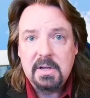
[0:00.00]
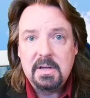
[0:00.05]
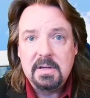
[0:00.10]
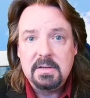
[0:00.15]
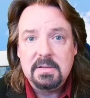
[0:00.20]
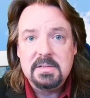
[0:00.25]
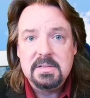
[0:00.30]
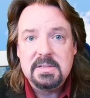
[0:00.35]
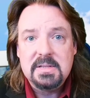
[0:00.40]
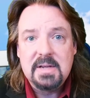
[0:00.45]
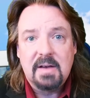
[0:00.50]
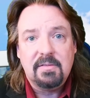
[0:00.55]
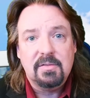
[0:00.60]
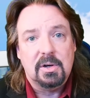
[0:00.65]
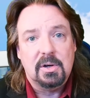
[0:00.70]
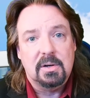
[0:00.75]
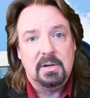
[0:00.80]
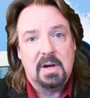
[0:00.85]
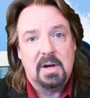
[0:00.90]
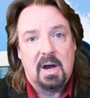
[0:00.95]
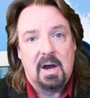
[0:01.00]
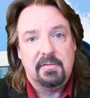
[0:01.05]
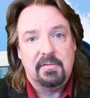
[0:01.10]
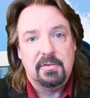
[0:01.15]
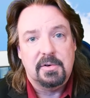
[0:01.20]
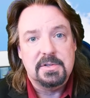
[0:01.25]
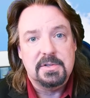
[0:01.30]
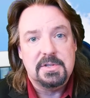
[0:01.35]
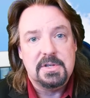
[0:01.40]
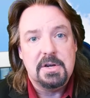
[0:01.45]
Guild's DevLearn
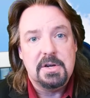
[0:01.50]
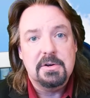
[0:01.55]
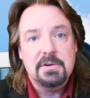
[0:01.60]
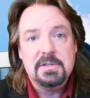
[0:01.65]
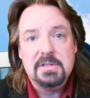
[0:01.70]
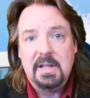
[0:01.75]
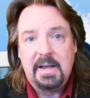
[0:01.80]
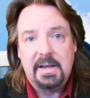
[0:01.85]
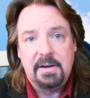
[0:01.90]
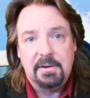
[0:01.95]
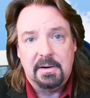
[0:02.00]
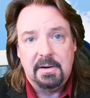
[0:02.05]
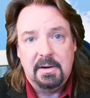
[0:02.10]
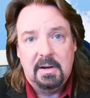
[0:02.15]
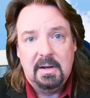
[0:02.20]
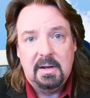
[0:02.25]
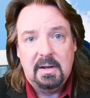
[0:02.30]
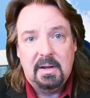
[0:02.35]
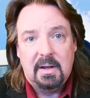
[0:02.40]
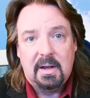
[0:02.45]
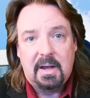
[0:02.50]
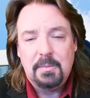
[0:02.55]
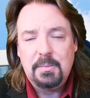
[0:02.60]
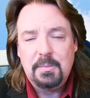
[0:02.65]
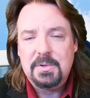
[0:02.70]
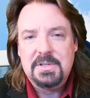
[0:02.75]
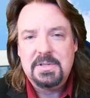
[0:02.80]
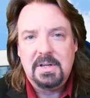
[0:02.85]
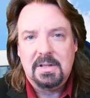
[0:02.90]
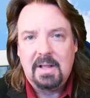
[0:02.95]
conference years later and
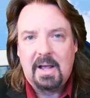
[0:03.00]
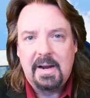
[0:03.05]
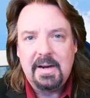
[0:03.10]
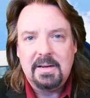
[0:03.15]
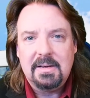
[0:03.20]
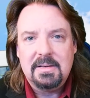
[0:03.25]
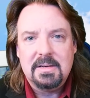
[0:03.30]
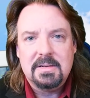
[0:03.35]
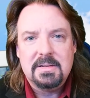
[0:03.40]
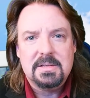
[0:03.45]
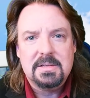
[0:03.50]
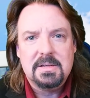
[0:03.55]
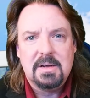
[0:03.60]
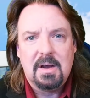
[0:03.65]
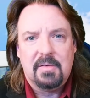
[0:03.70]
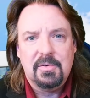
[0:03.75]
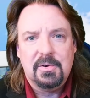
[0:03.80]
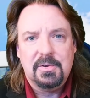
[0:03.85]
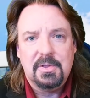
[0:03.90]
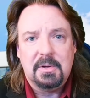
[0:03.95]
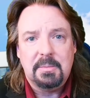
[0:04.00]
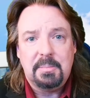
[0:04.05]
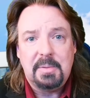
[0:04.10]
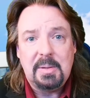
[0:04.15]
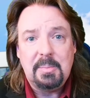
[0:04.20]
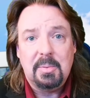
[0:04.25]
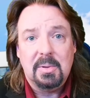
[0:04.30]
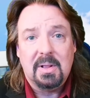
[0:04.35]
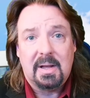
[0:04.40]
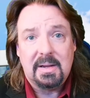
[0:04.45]
was delighted to discover that
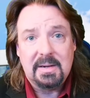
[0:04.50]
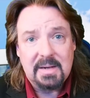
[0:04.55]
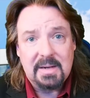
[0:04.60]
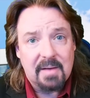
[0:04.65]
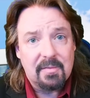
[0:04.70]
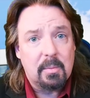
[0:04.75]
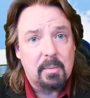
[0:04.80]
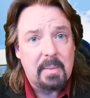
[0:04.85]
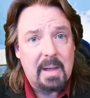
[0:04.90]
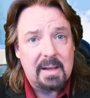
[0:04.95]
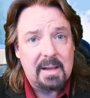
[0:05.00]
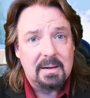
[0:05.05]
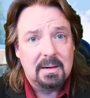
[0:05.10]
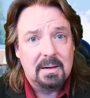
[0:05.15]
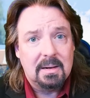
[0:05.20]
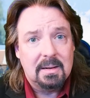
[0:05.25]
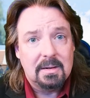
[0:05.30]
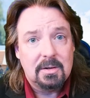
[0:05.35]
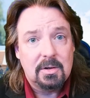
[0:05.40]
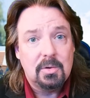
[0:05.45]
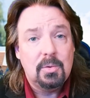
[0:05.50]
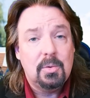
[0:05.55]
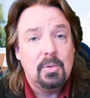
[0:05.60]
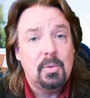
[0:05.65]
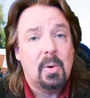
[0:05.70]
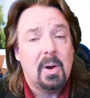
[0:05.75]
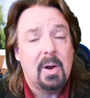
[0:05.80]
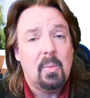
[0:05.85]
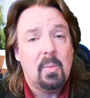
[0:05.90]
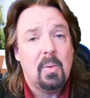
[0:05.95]
people I'd never met knew
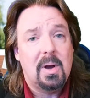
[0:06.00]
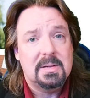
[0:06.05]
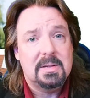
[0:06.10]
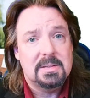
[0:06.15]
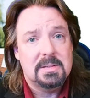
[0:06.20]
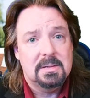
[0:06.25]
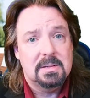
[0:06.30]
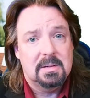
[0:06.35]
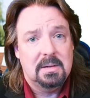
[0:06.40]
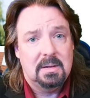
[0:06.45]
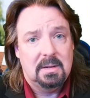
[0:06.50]
who I was.